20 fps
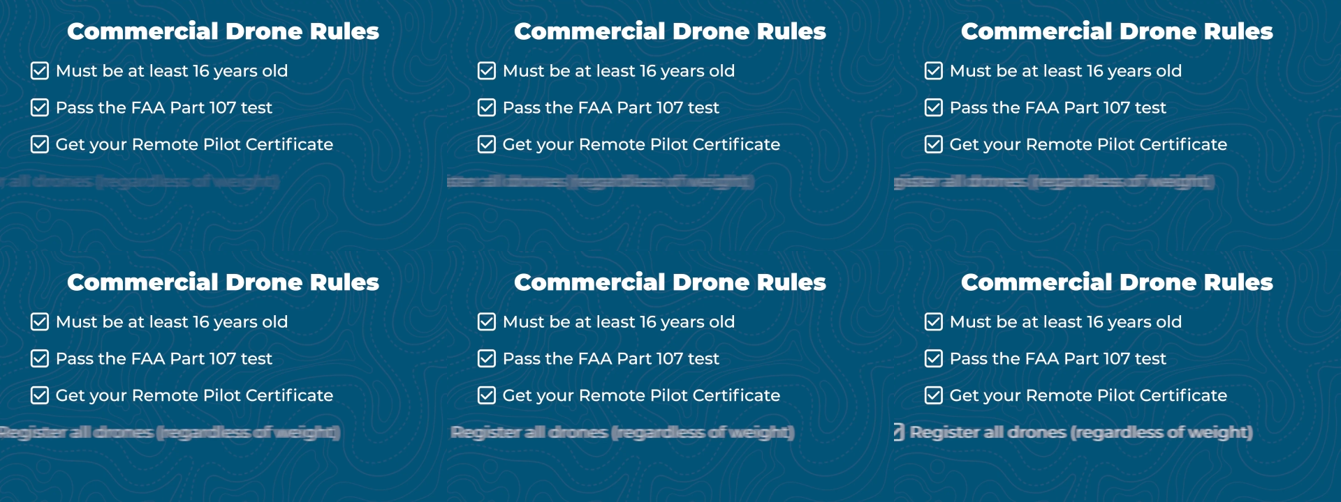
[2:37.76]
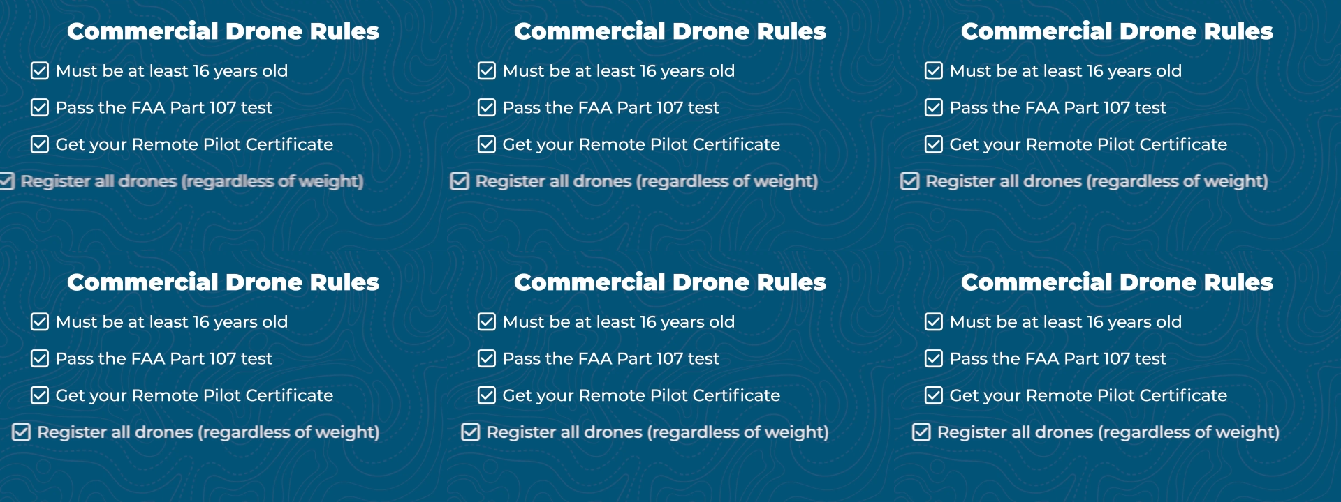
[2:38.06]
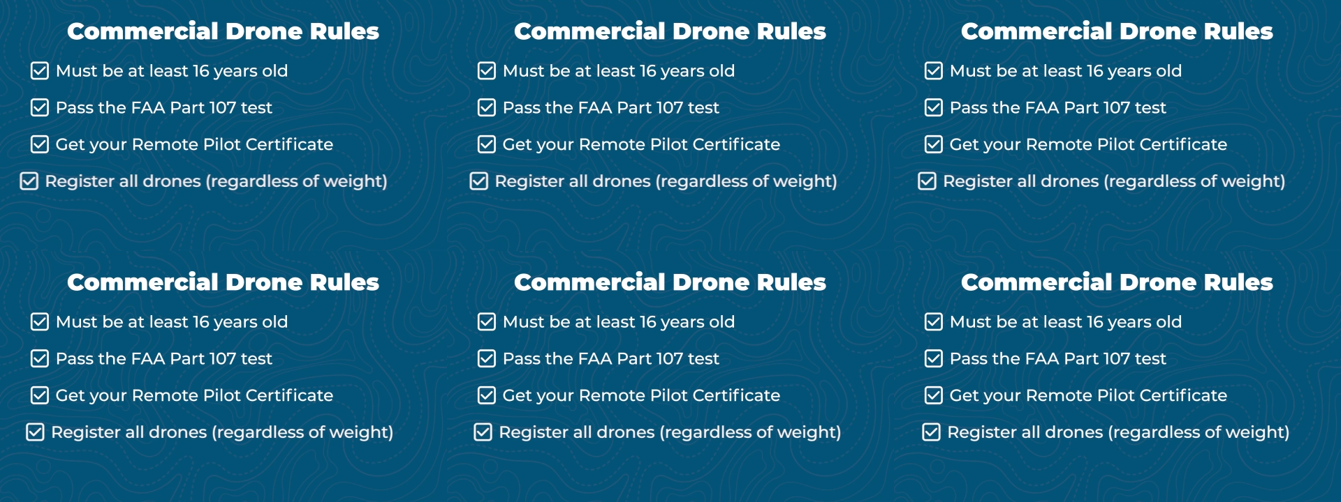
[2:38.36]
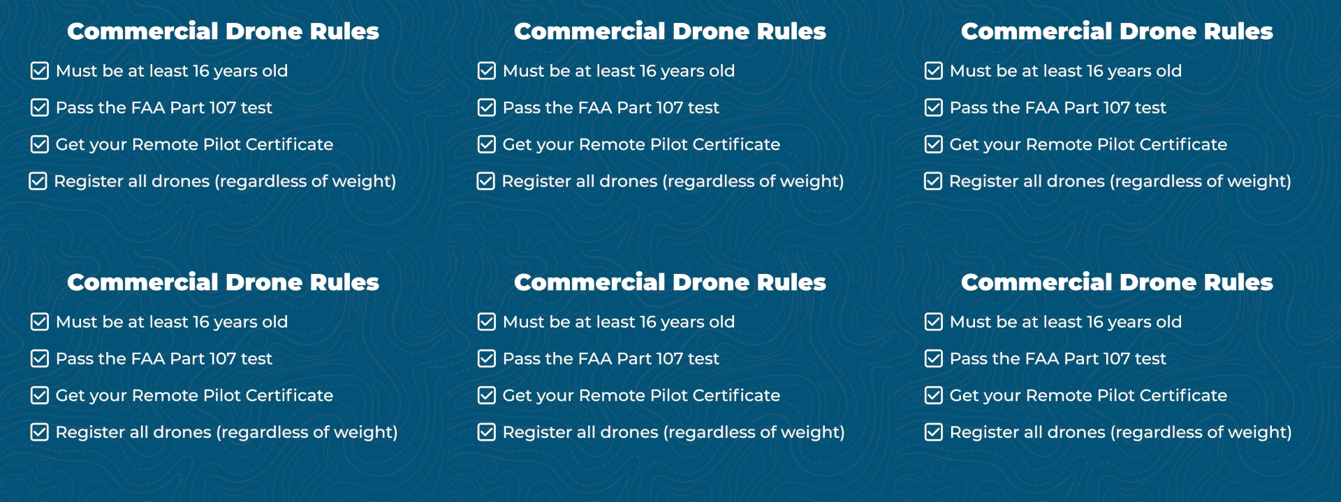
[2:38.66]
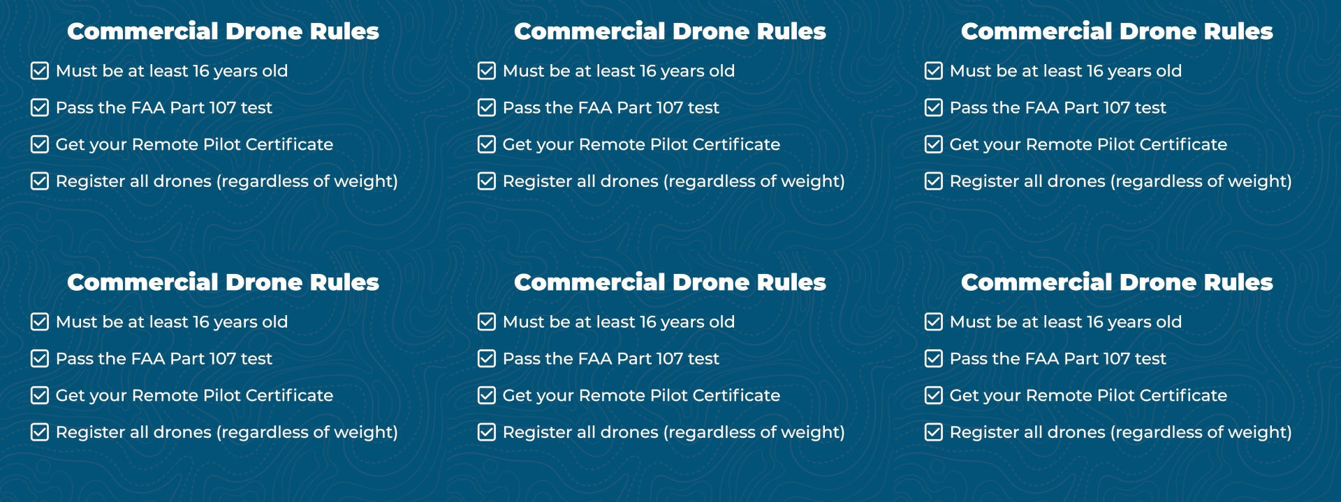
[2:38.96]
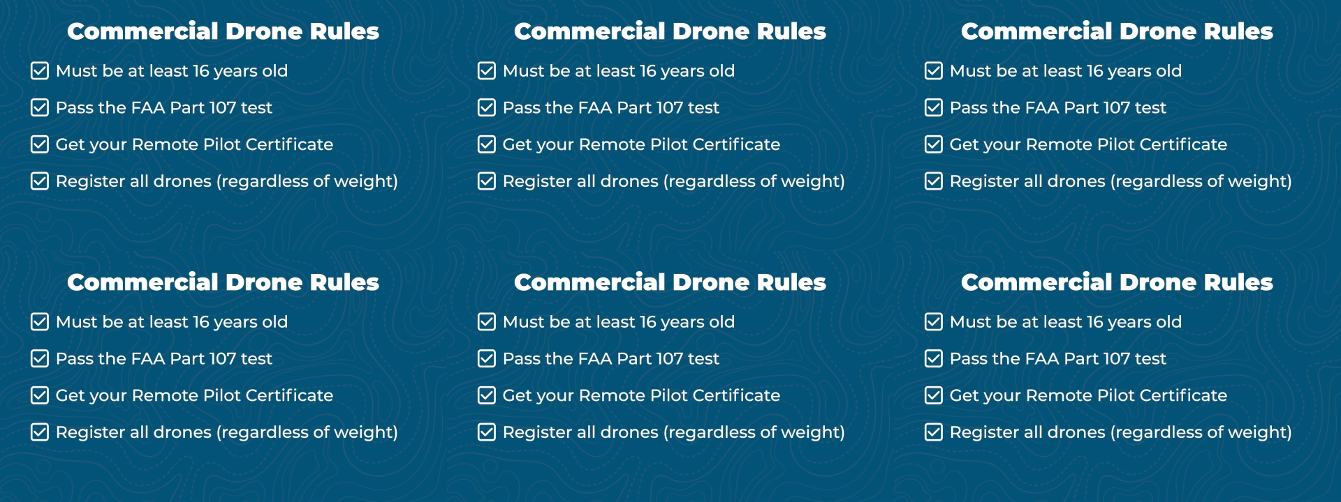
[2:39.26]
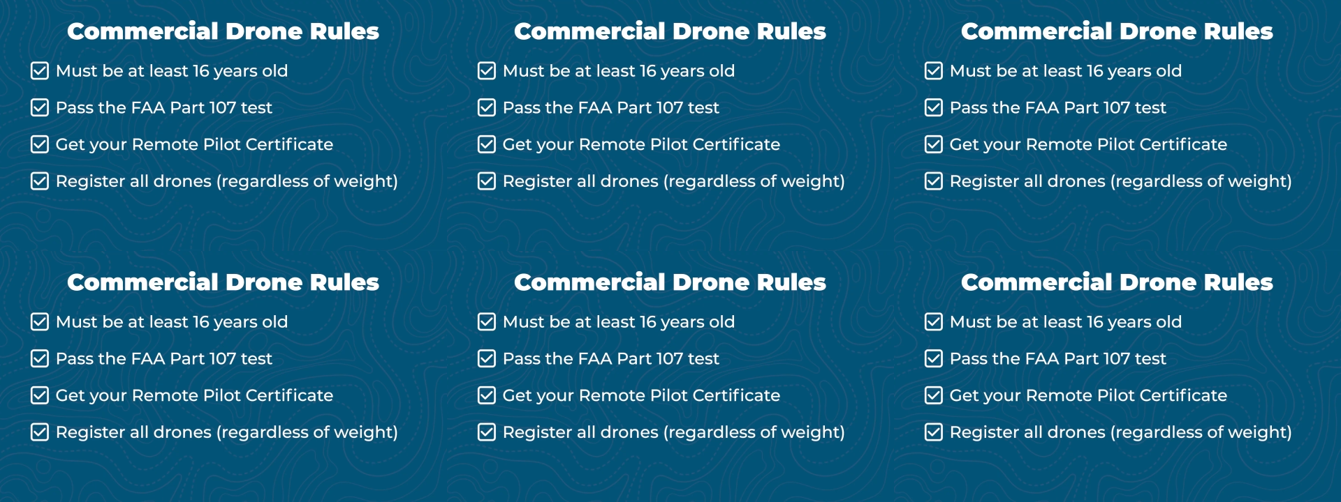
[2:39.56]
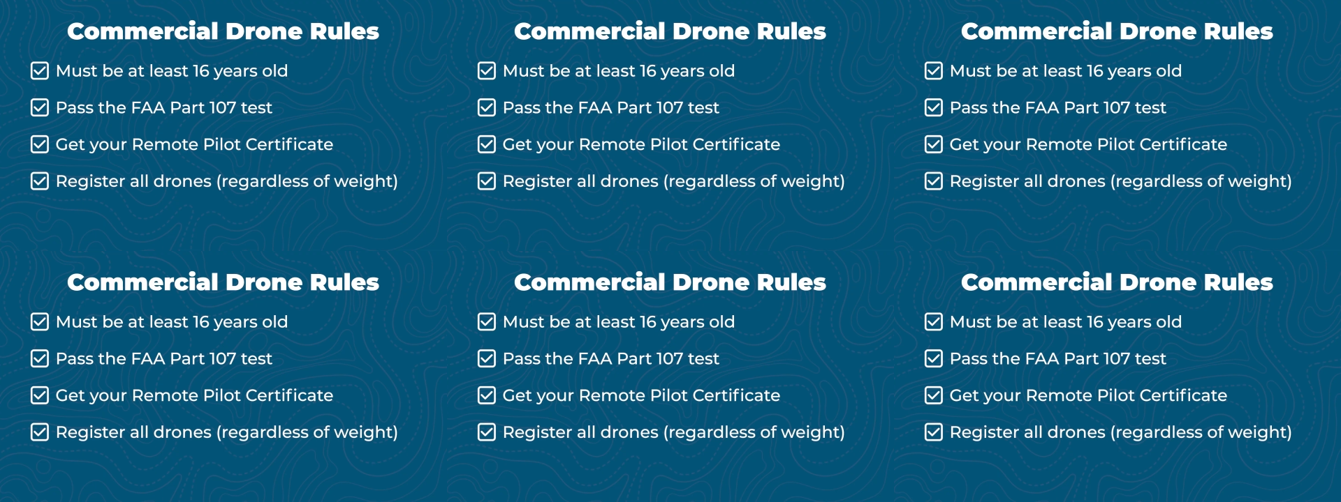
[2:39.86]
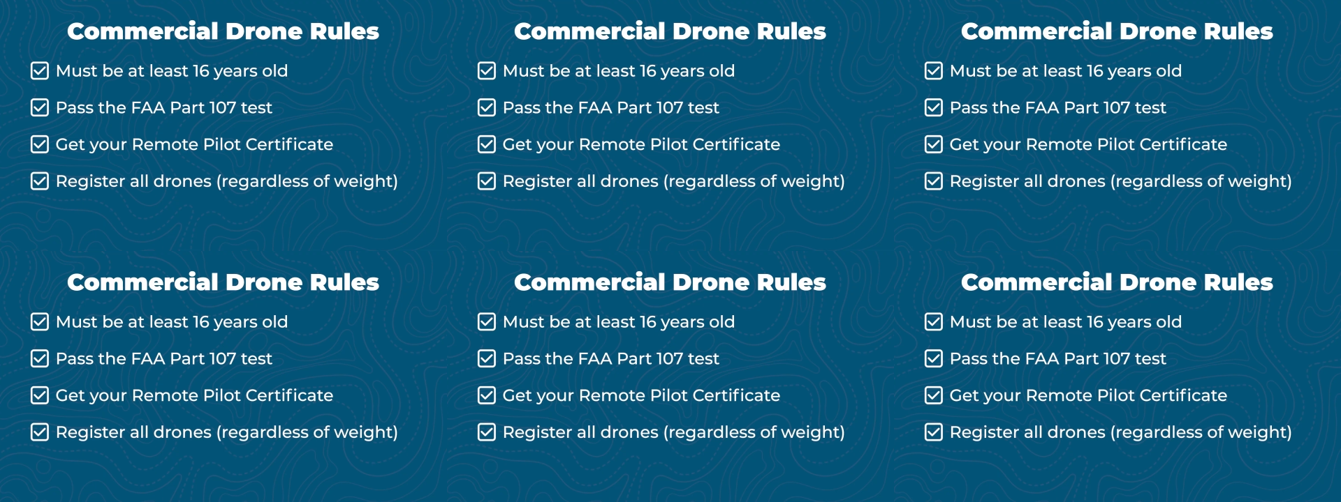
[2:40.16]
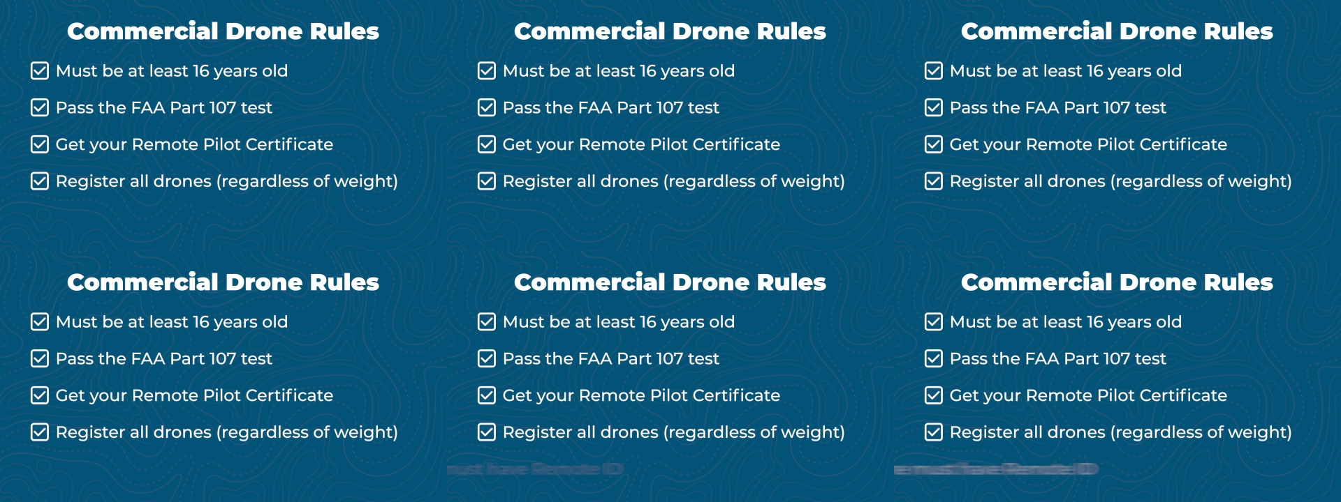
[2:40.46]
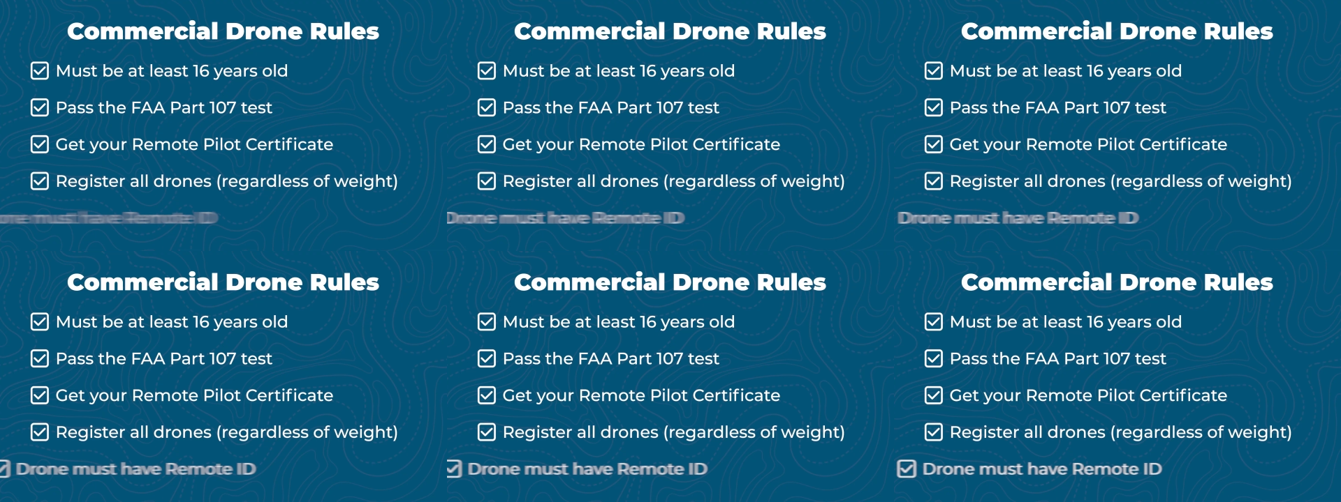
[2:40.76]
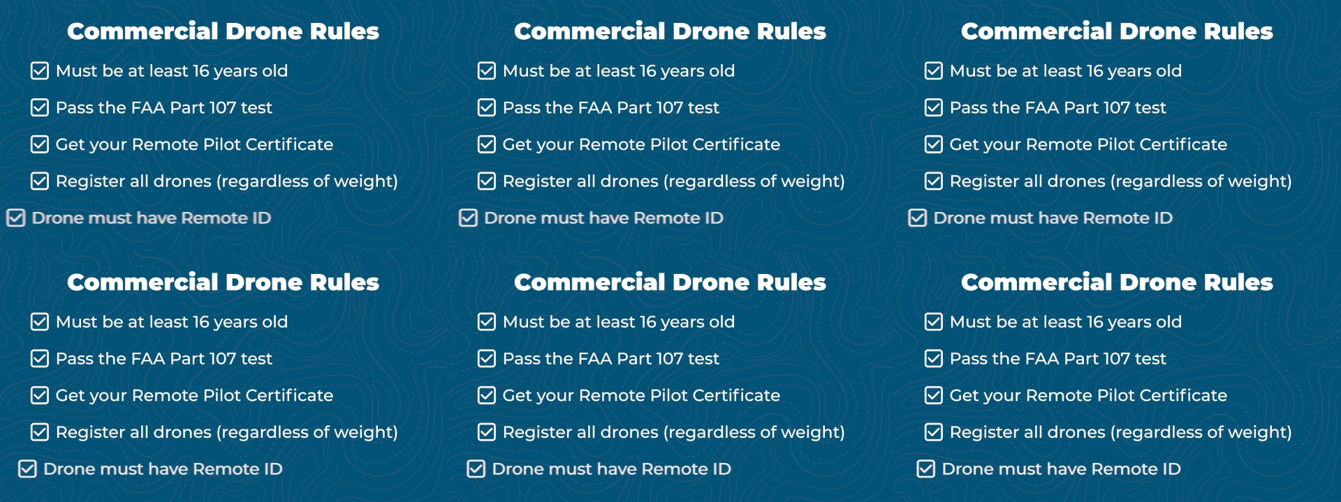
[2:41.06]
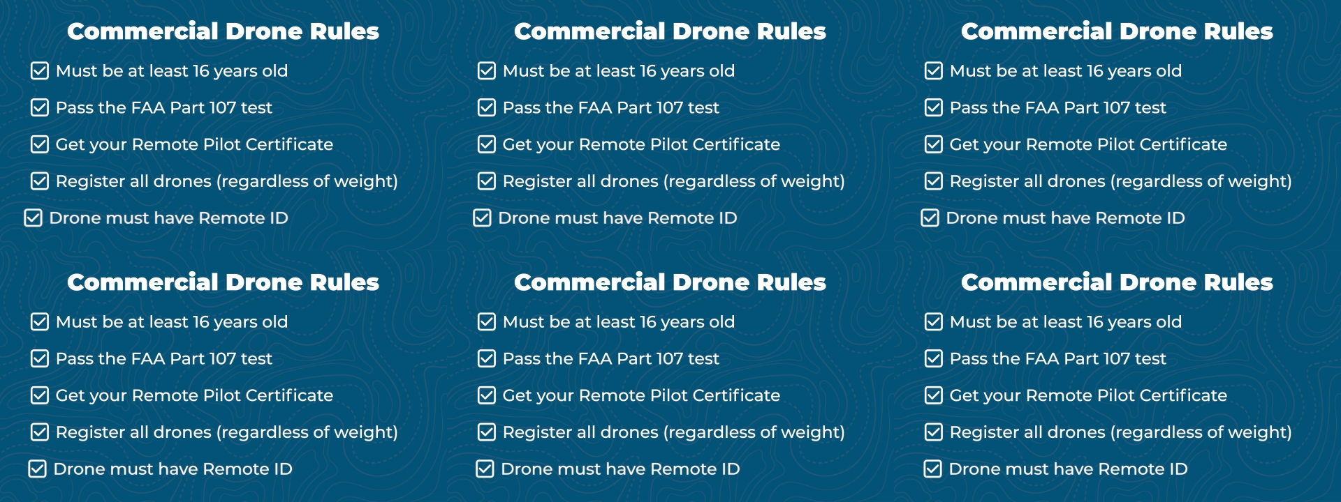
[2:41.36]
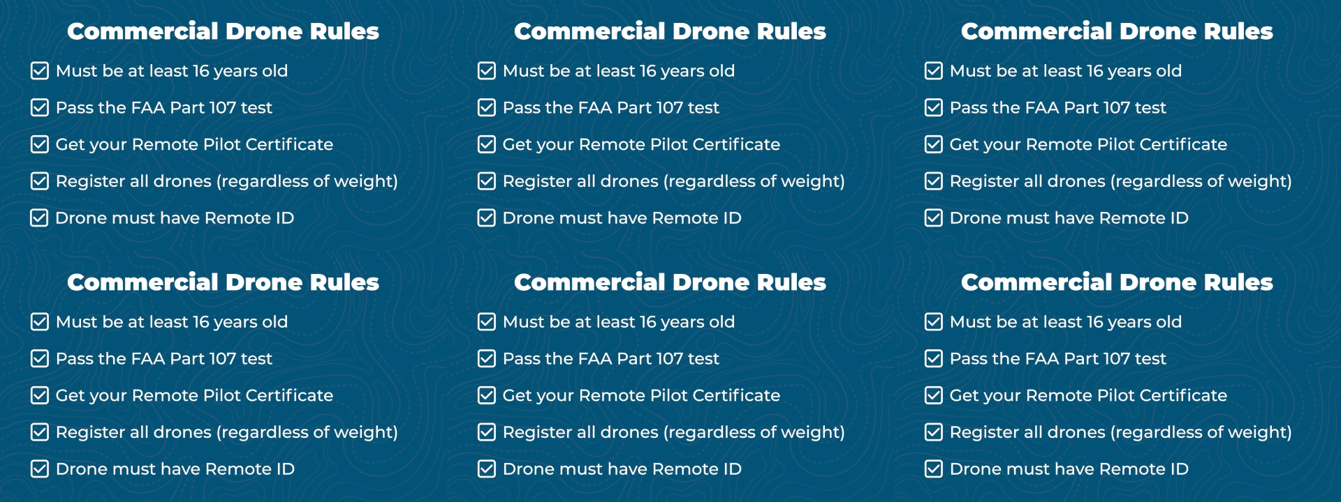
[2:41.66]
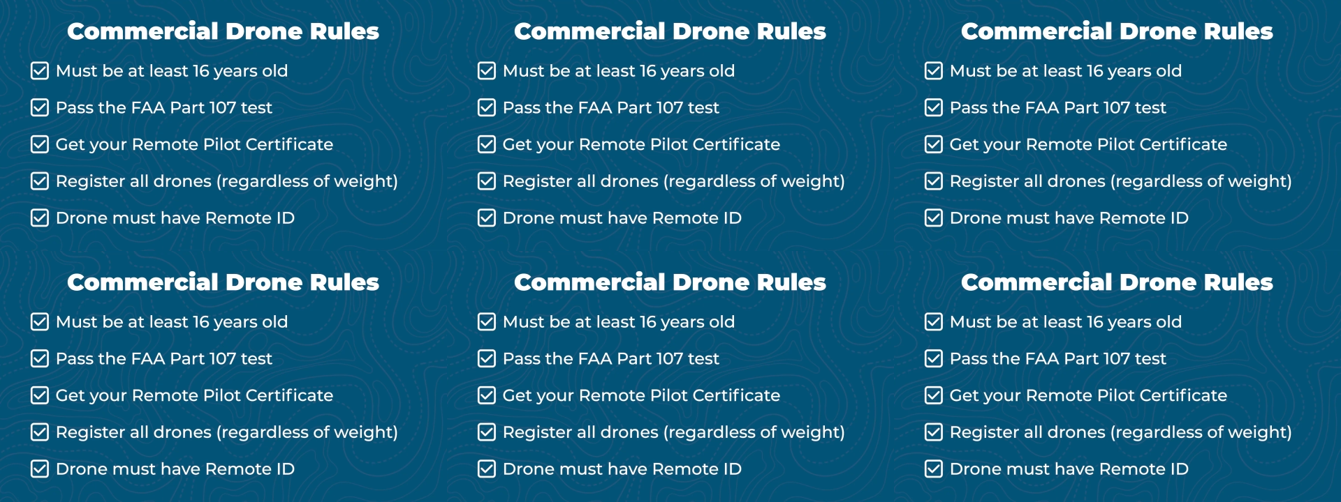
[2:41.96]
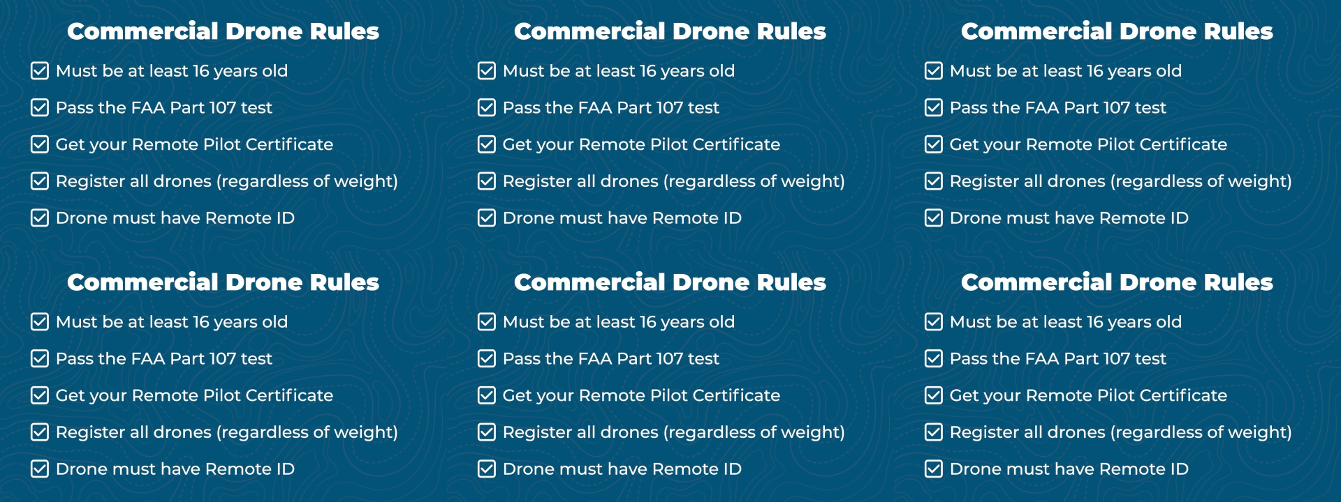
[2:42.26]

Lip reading: No face is visible, so there are no lips to read.